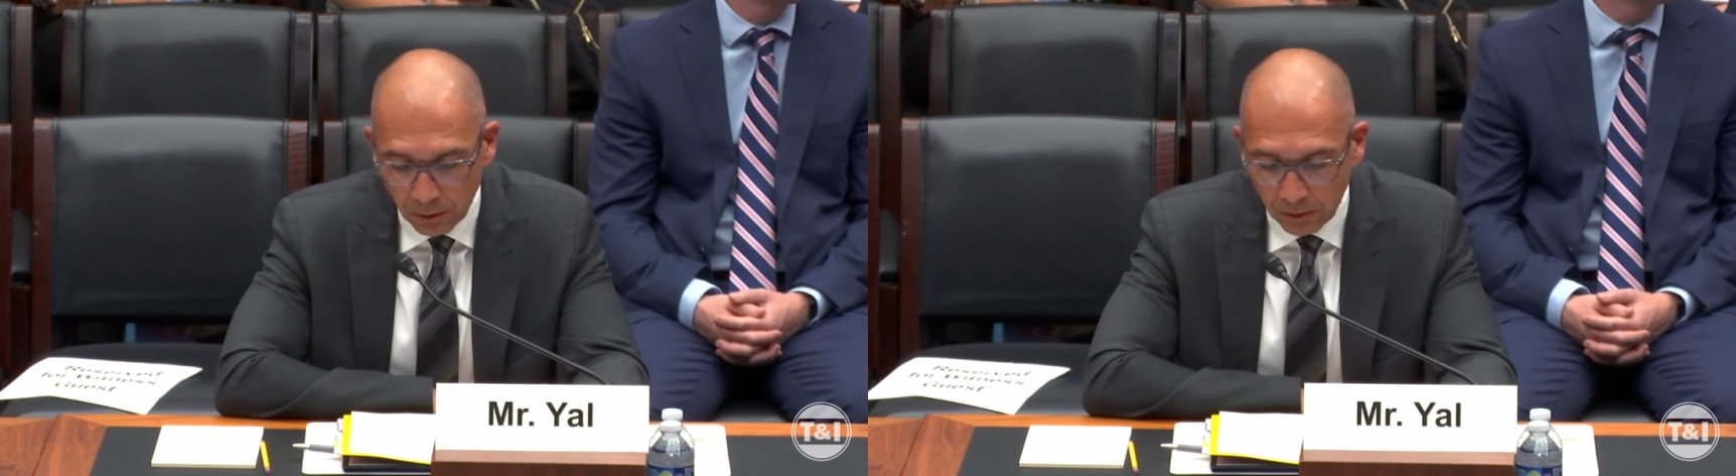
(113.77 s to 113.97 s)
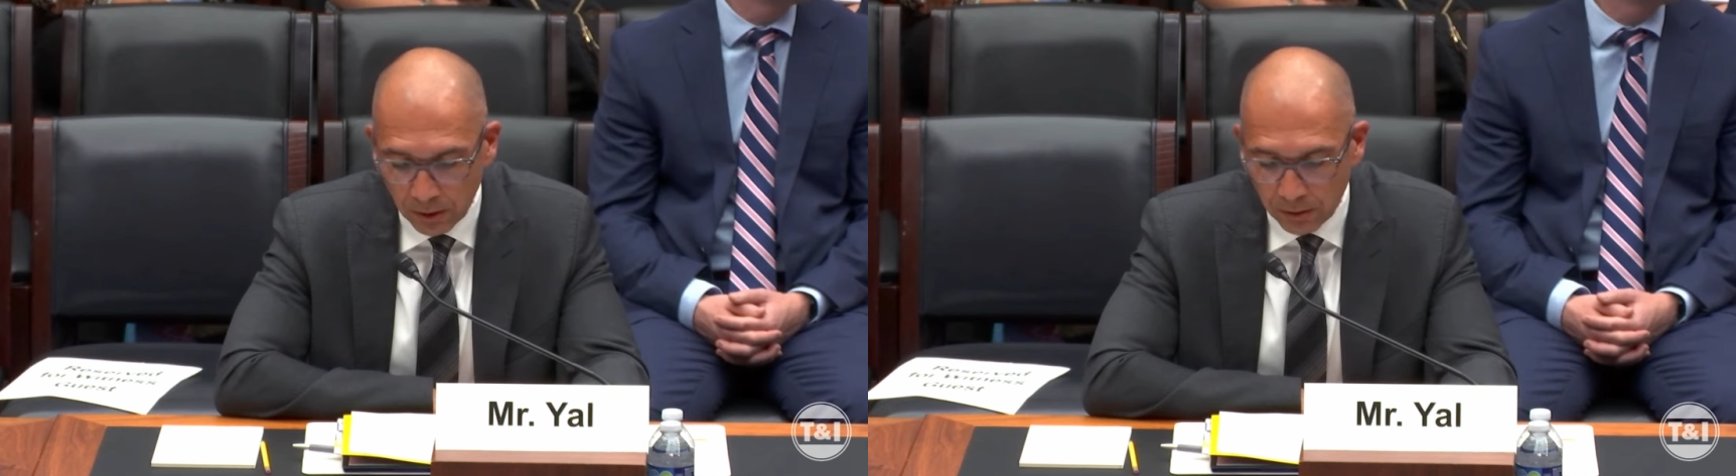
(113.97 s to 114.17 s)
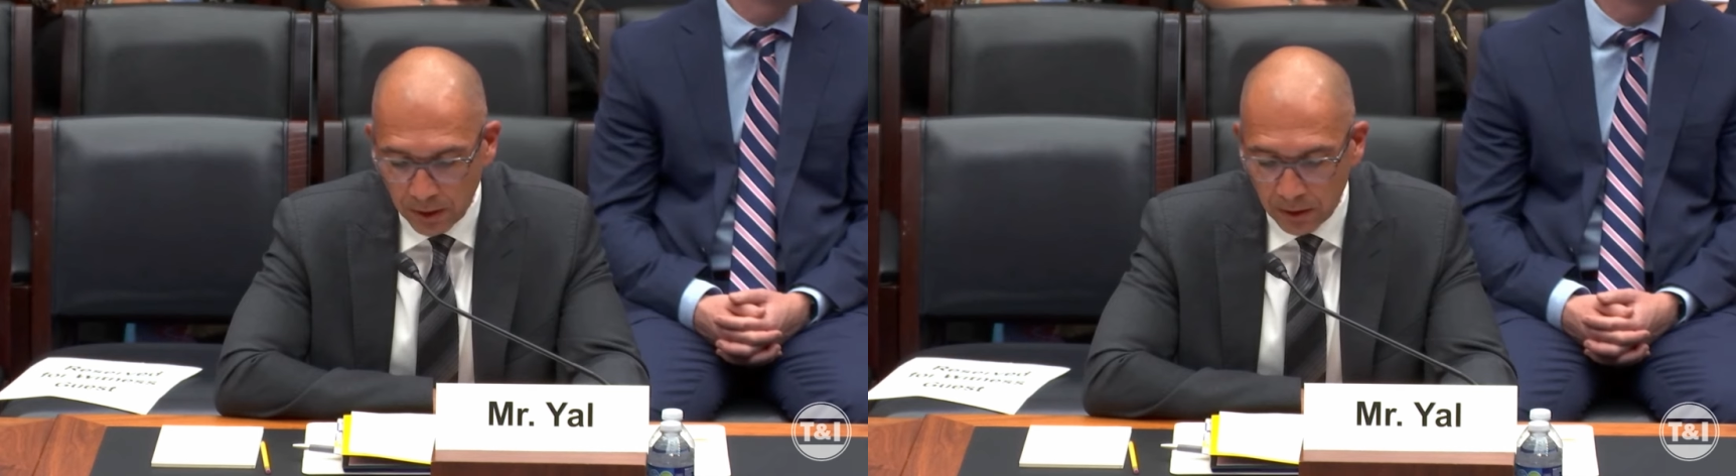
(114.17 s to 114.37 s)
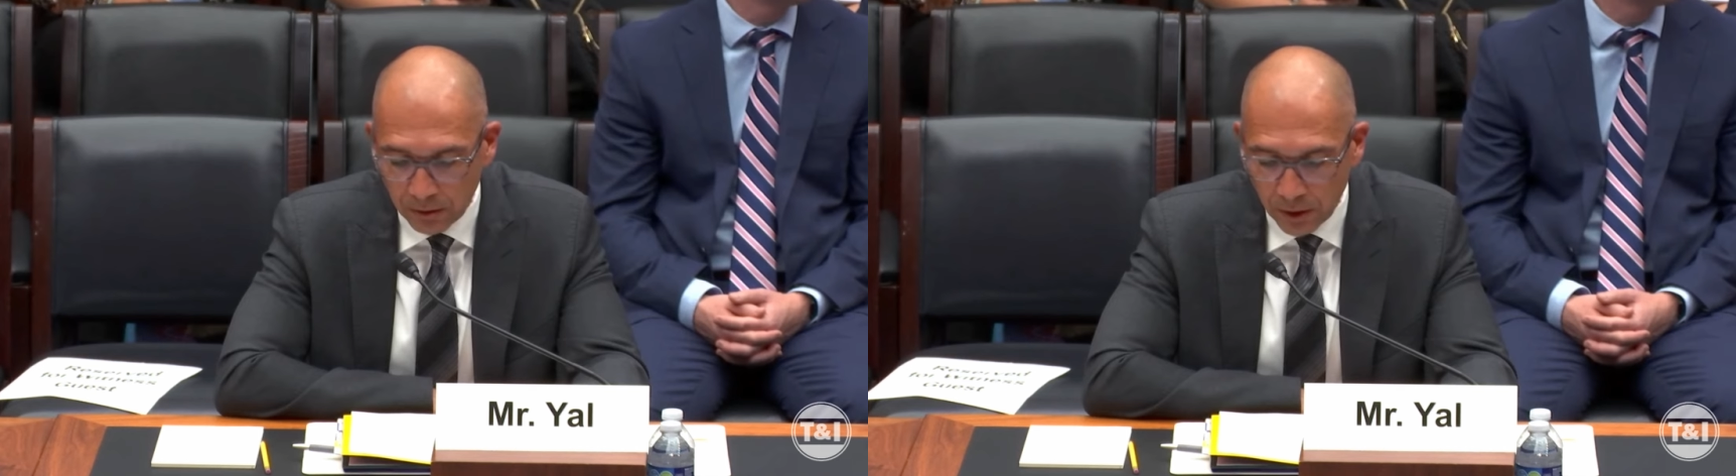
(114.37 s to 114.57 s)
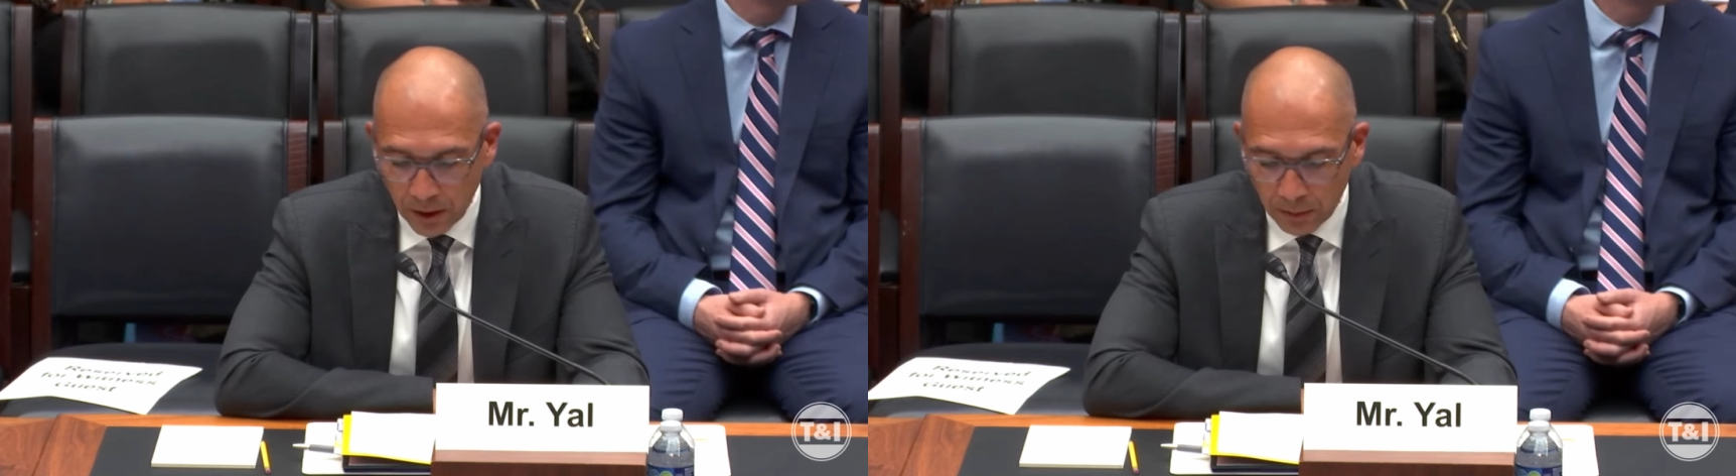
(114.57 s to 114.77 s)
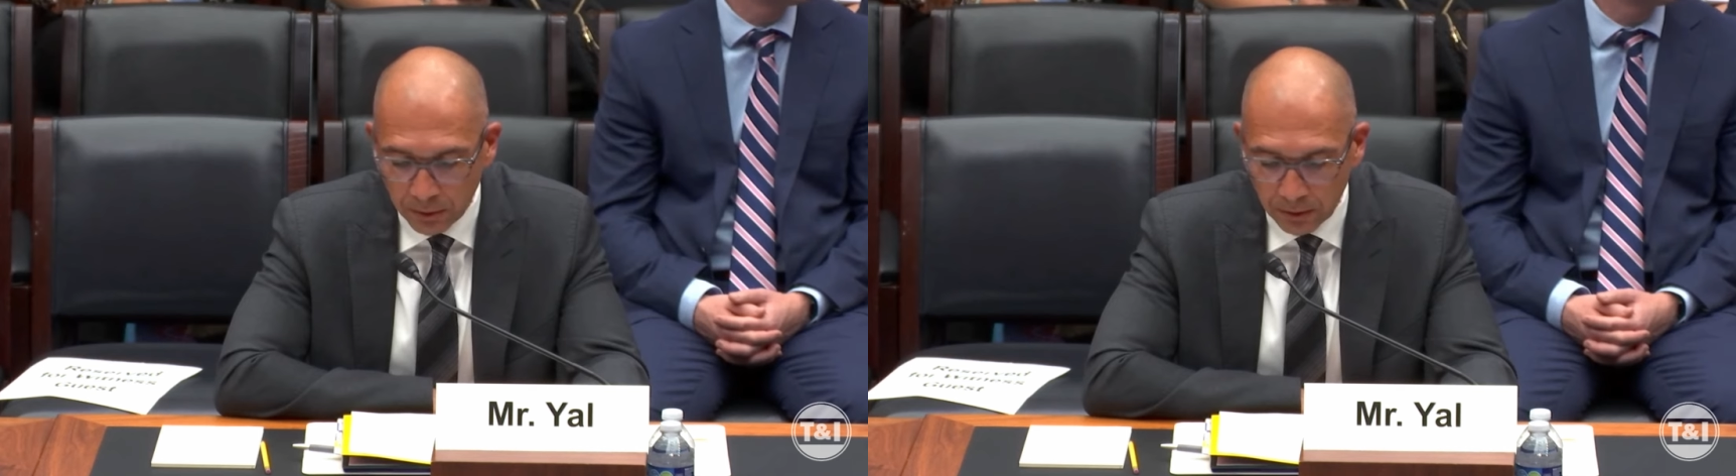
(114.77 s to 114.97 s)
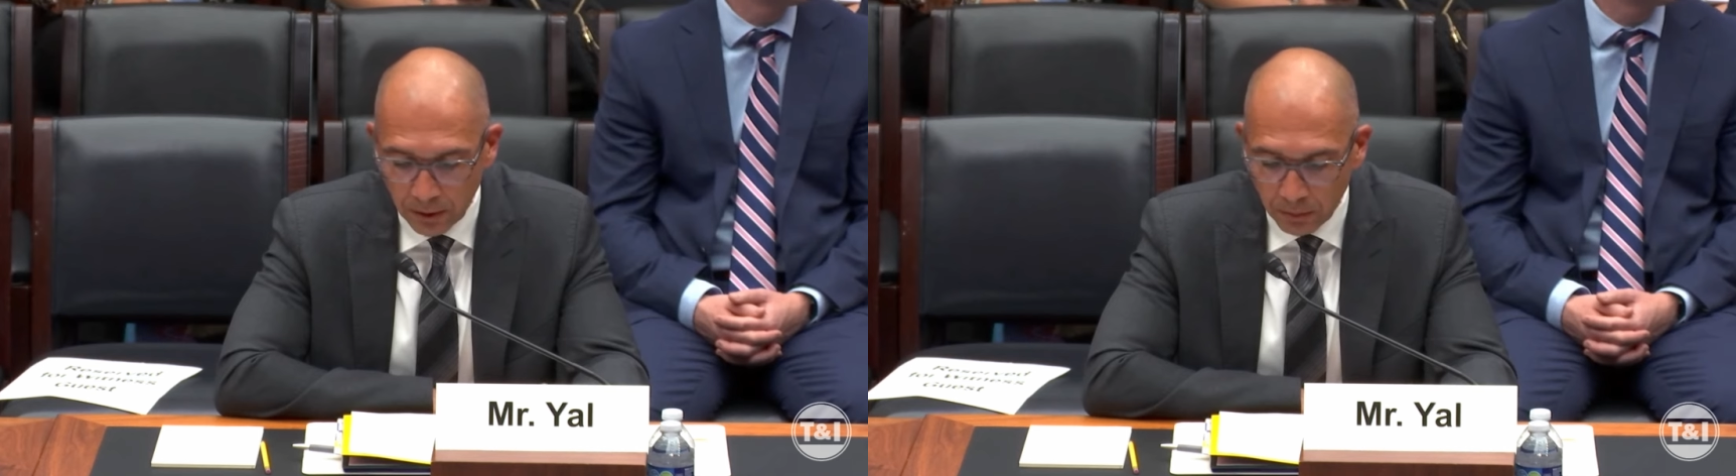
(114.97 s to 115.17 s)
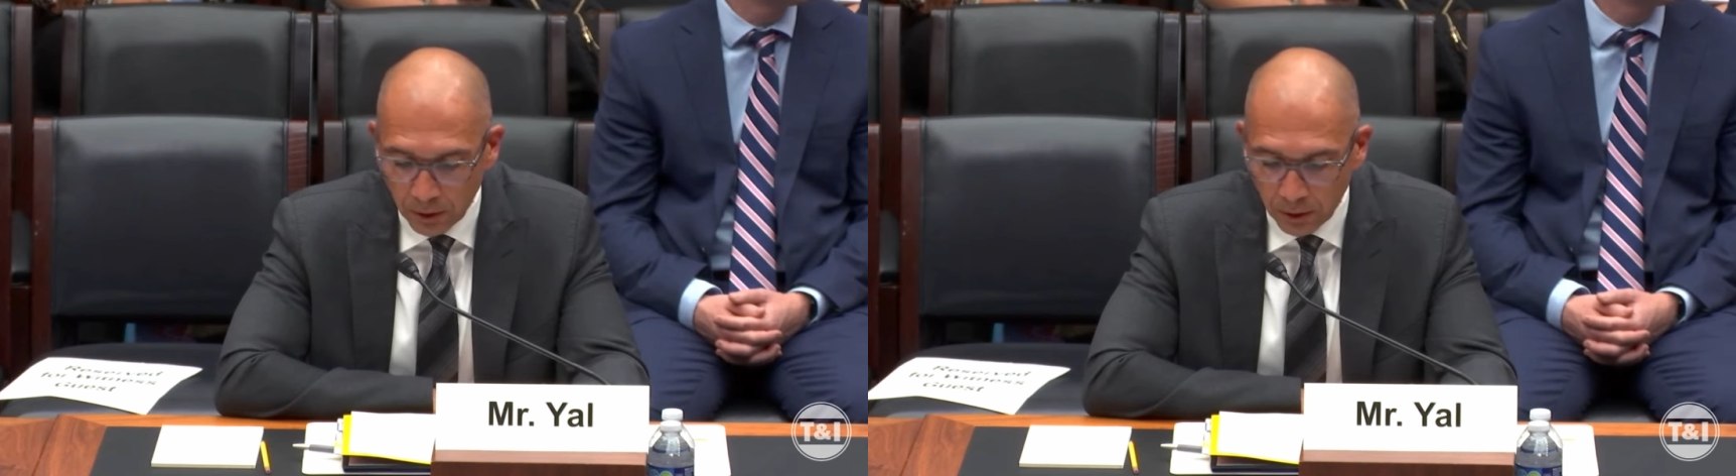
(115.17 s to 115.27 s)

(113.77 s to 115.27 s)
only creates jobs,